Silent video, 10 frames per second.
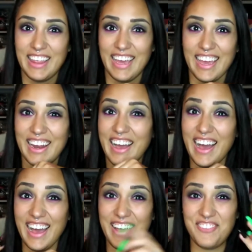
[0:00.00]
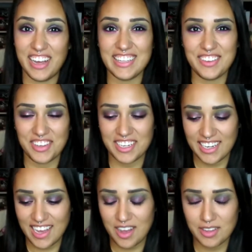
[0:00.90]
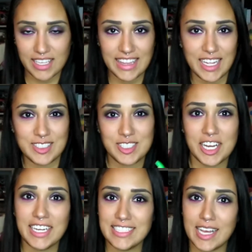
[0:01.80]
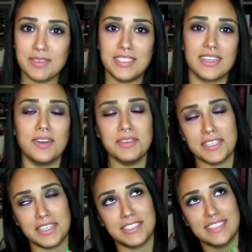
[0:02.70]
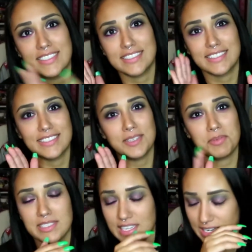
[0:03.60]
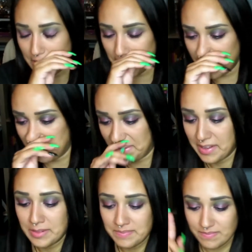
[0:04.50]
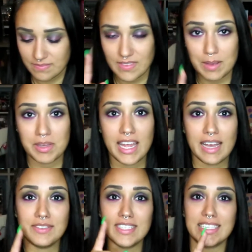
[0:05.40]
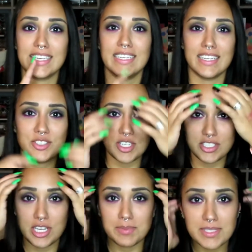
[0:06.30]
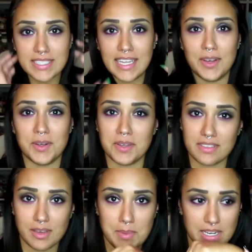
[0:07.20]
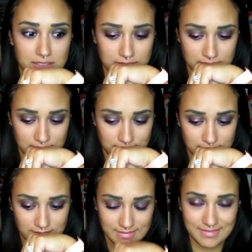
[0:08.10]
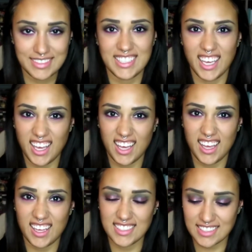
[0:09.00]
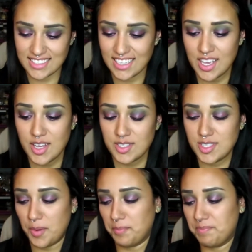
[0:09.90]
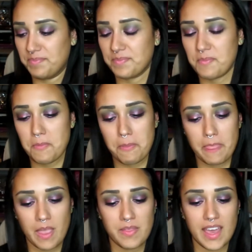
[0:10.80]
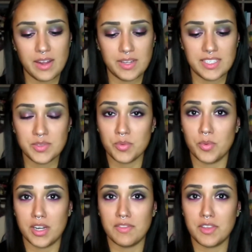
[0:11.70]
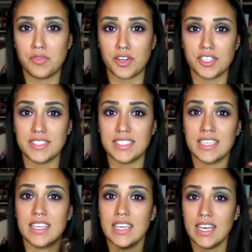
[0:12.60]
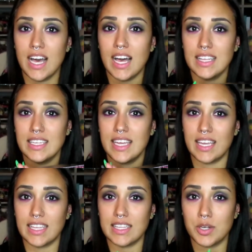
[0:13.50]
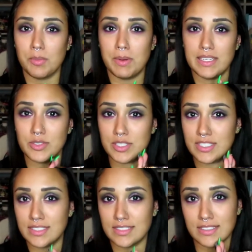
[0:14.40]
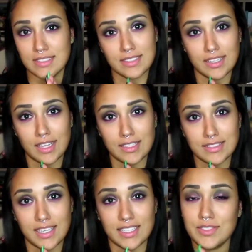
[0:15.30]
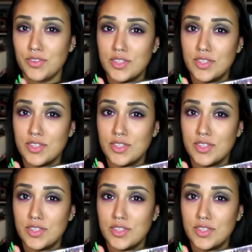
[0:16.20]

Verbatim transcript: that. Ah, I finally figured it out. Like that cherry chapstick. Oh my gosh. Super excited. Okay. I'm going to have to like get a cherry chapstick now and compare it. Yes. So that is one of the first holiday little bundle gloss kits for